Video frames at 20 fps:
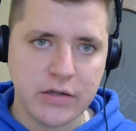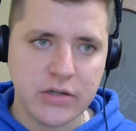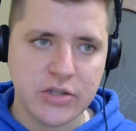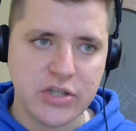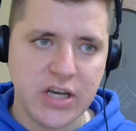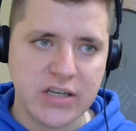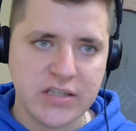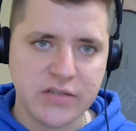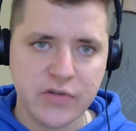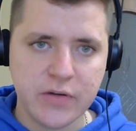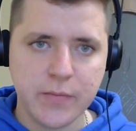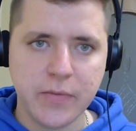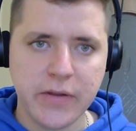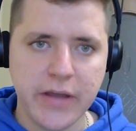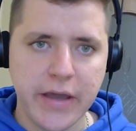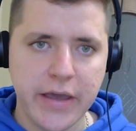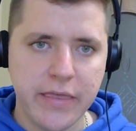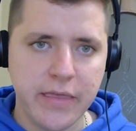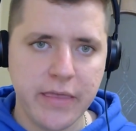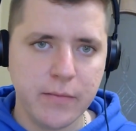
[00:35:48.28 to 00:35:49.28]
just
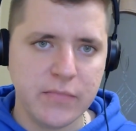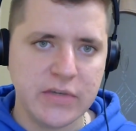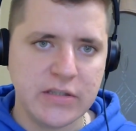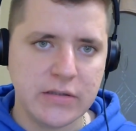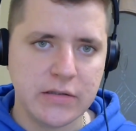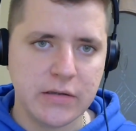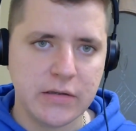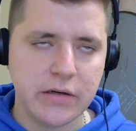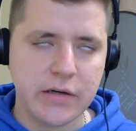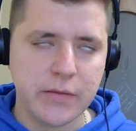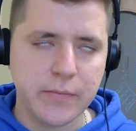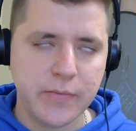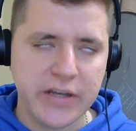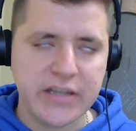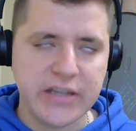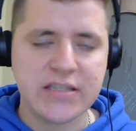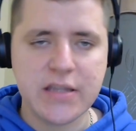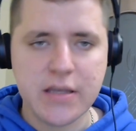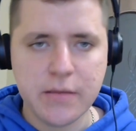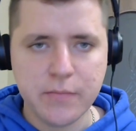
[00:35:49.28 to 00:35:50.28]
replace
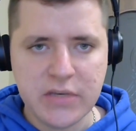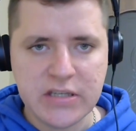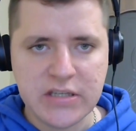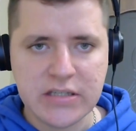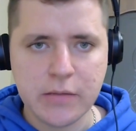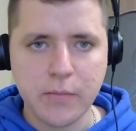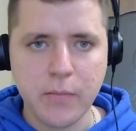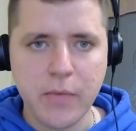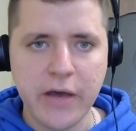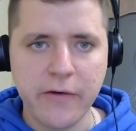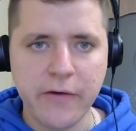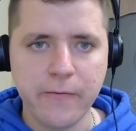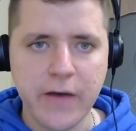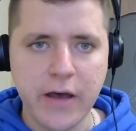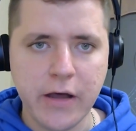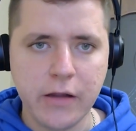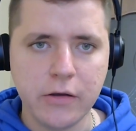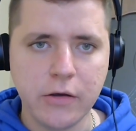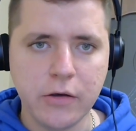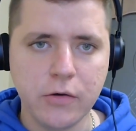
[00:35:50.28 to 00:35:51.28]
the missing
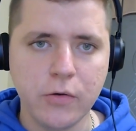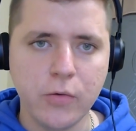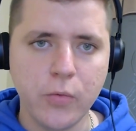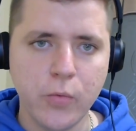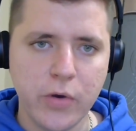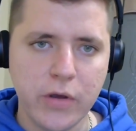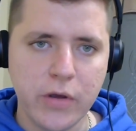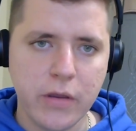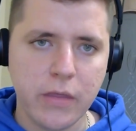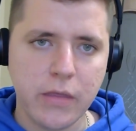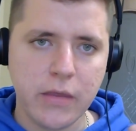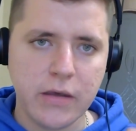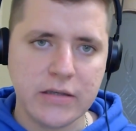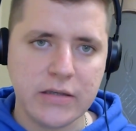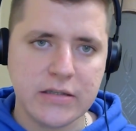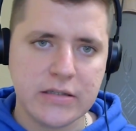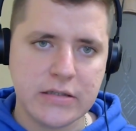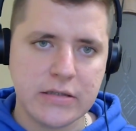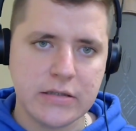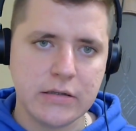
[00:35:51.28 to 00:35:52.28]
value with
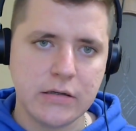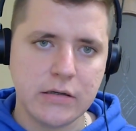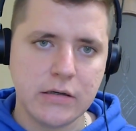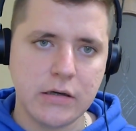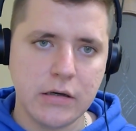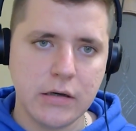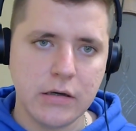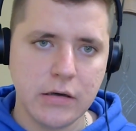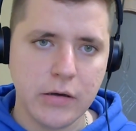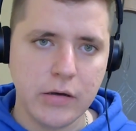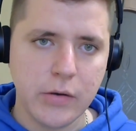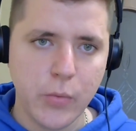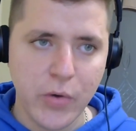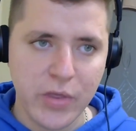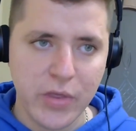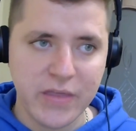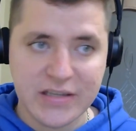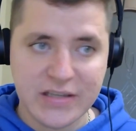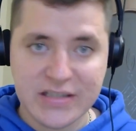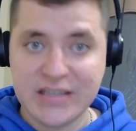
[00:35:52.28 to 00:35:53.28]
this
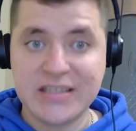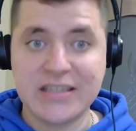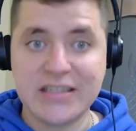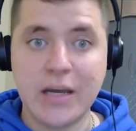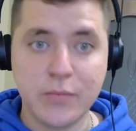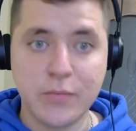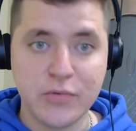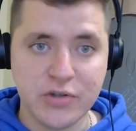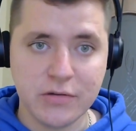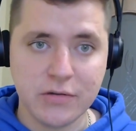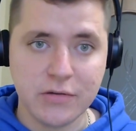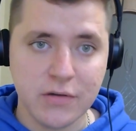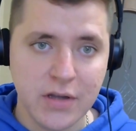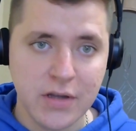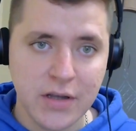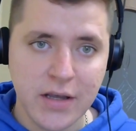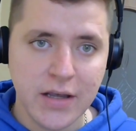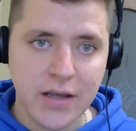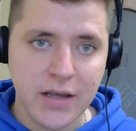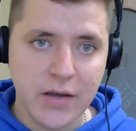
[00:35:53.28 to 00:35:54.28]
assumption.
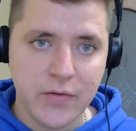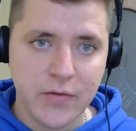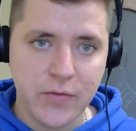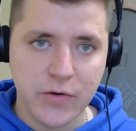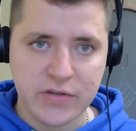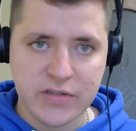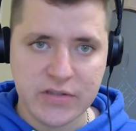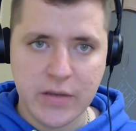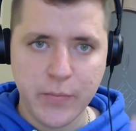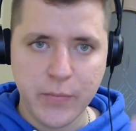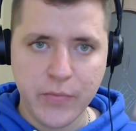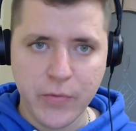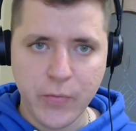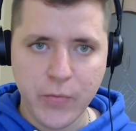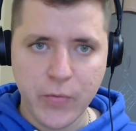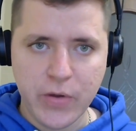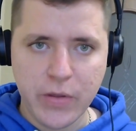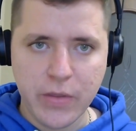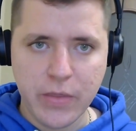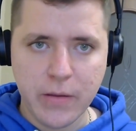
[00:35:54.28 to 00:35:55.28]
For example,
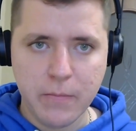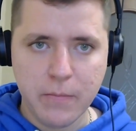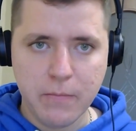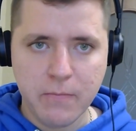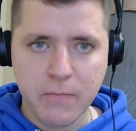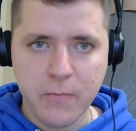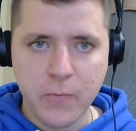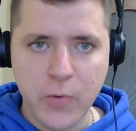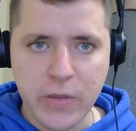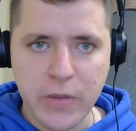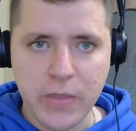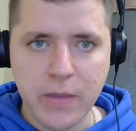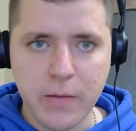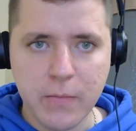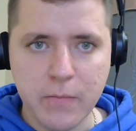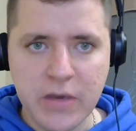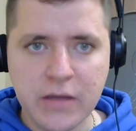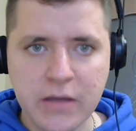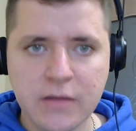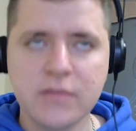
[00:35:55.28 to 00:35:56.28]
with the
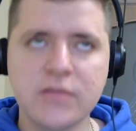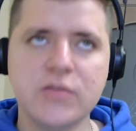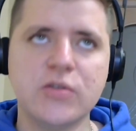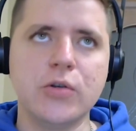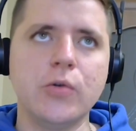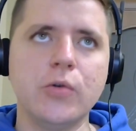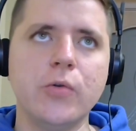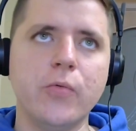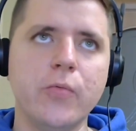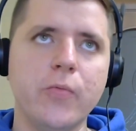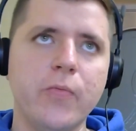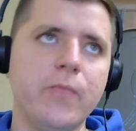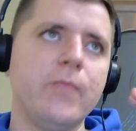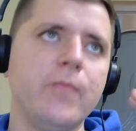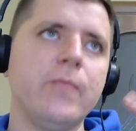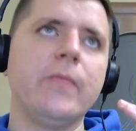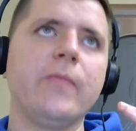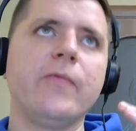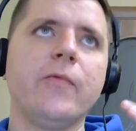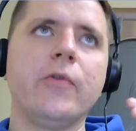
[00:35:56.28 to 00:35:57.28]
mean. So,
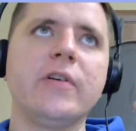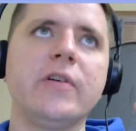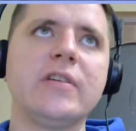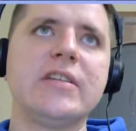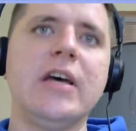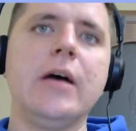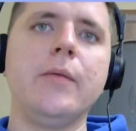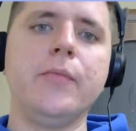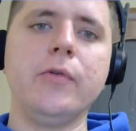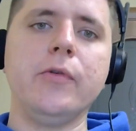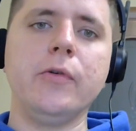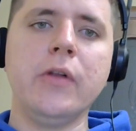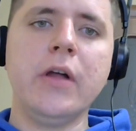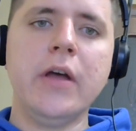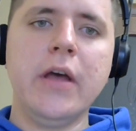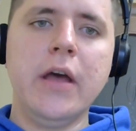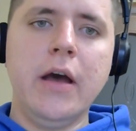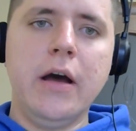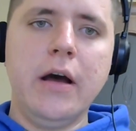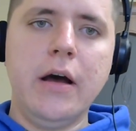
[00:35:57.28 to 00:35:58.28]
for example,
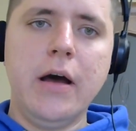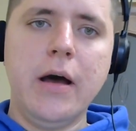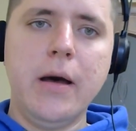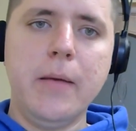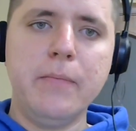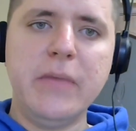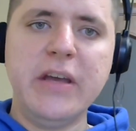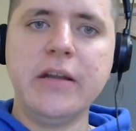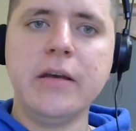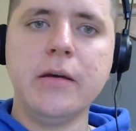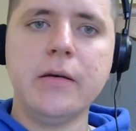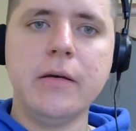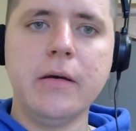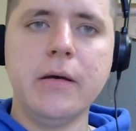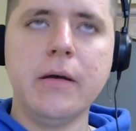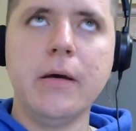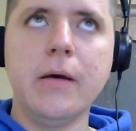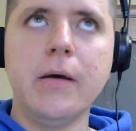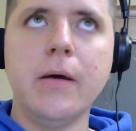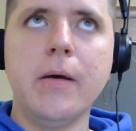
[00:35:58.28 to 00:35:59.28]

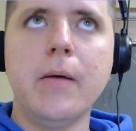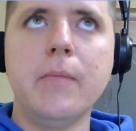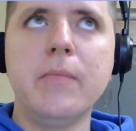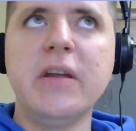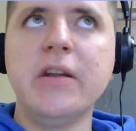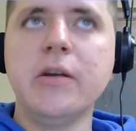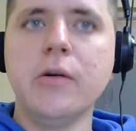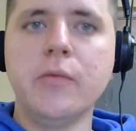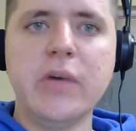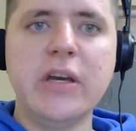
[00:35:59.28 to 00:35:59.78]
medium